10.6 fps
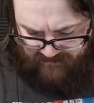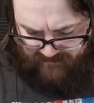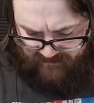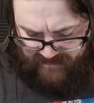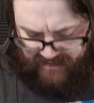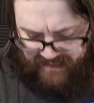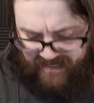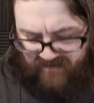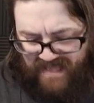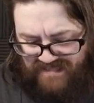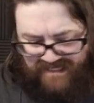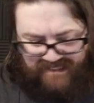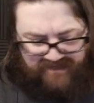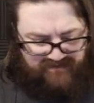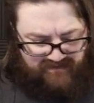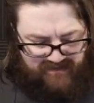And it even has
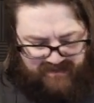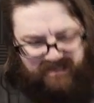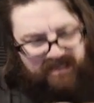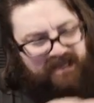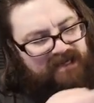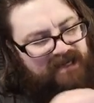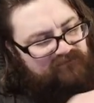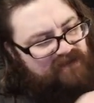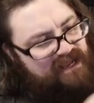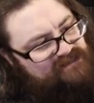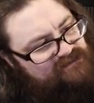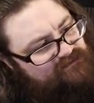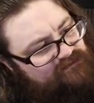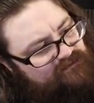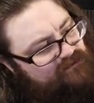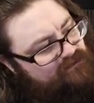a
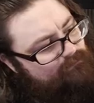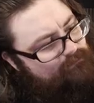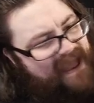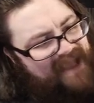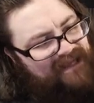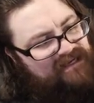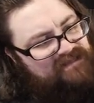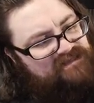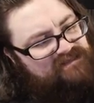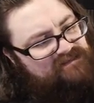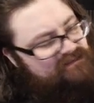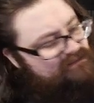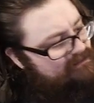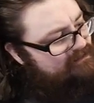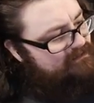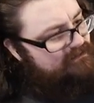magnets
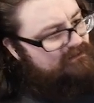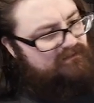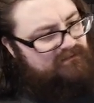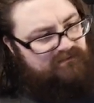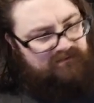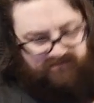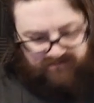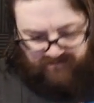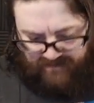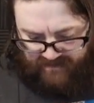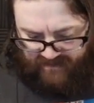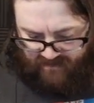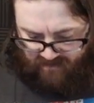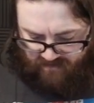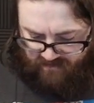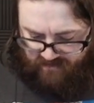in here
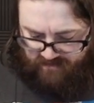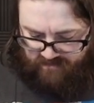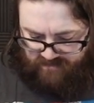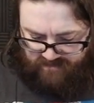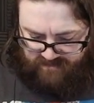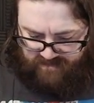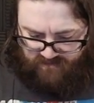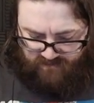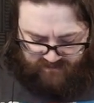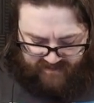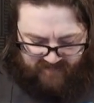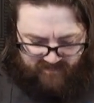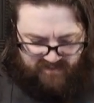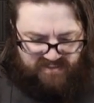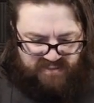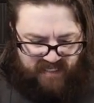to keep it
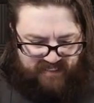shut.